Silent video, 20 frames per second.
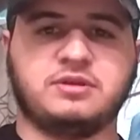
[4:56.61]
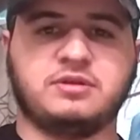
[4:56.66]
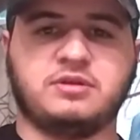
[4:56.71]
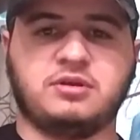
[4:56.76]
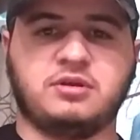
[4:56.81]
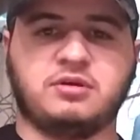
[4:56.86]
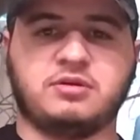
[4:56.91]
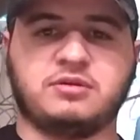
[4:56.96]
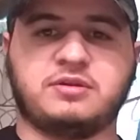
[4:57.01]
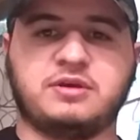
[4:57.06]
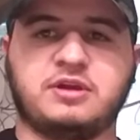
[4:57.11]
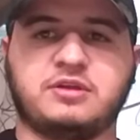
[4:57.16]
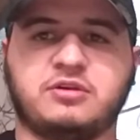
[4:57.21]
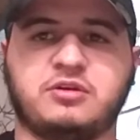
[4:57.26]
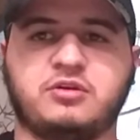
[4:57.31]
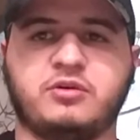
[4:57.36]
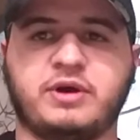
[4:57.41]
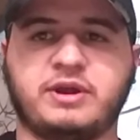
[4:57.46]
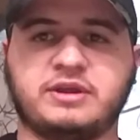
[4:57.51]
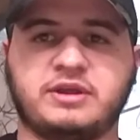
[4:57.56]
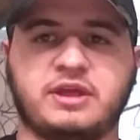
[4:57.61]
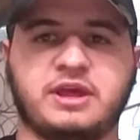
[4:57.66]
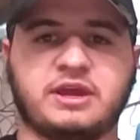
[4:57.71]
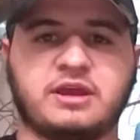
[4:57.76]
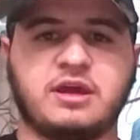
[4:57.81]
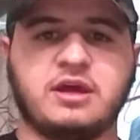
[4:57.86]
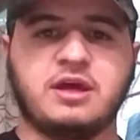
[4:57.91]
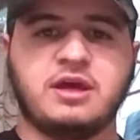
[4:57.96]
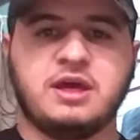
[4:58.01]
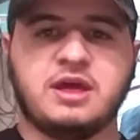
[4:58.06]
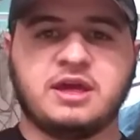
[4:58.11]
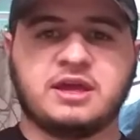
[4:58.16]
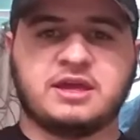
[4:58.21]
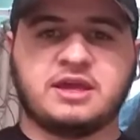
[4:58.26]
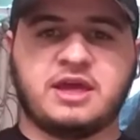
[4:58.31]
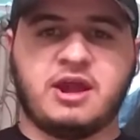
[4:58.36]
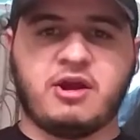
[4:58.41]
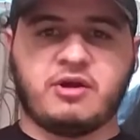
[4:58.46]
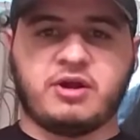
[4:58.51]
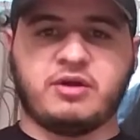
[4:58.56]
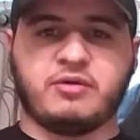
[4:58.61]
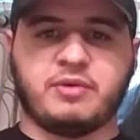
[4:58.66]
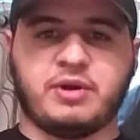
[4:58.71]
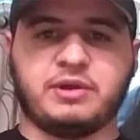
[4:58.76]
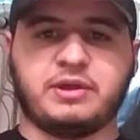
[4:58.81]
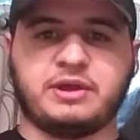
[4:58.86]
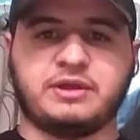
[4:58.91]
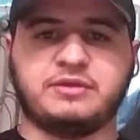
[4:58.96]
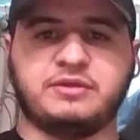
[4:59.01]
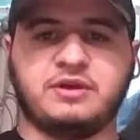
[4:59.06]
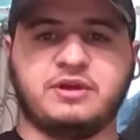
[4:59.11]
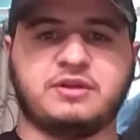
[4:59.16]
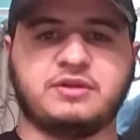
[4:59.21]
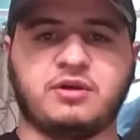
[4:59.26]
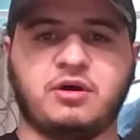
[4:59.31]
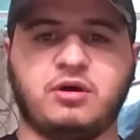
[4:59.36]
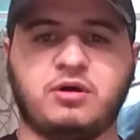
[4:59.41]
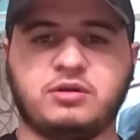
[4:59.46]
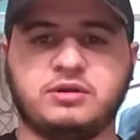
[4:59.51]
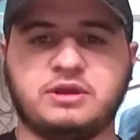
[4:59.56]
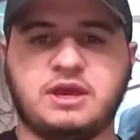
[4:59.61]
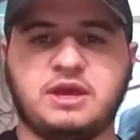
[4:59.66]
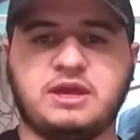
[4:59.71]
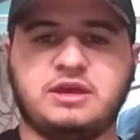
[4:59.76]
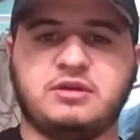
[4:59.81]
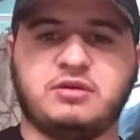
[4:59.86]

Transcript: thing, so you don't have to like carry it around like this all day.